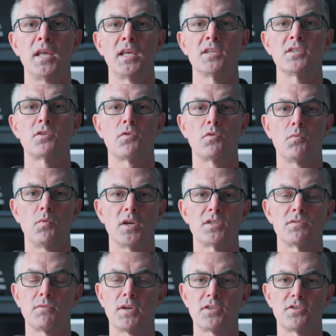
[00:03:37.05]
is or
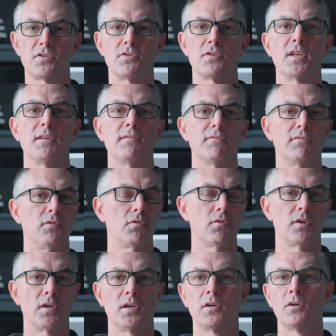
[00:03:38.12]
was registered in
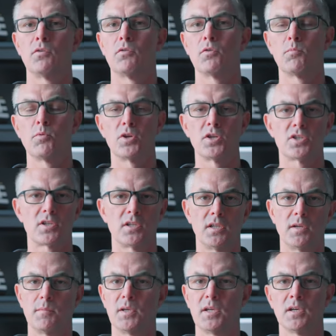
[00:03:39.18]
Florida or British
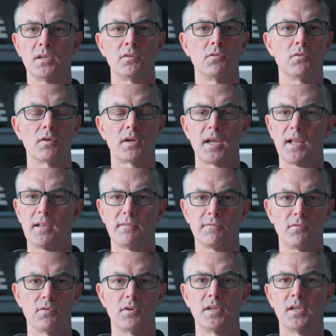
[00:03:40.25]
Columbia or
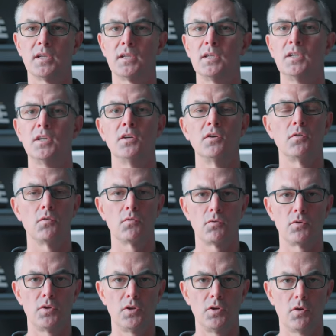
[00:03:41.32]
California
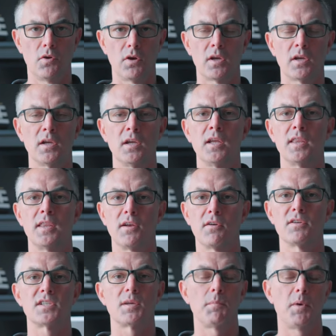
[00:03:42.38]
or New York,
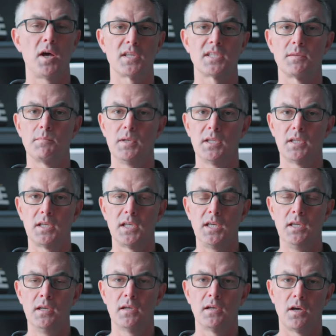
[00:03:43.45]
there is a
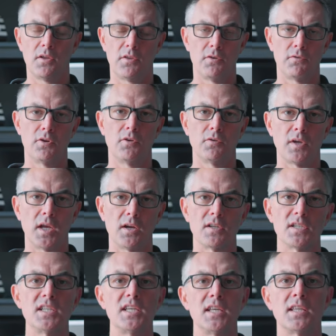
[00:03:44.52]
possibility, although no
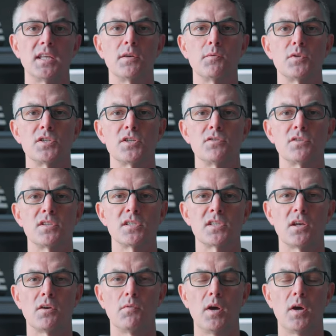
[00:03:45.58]
guarantee, that it was used in salt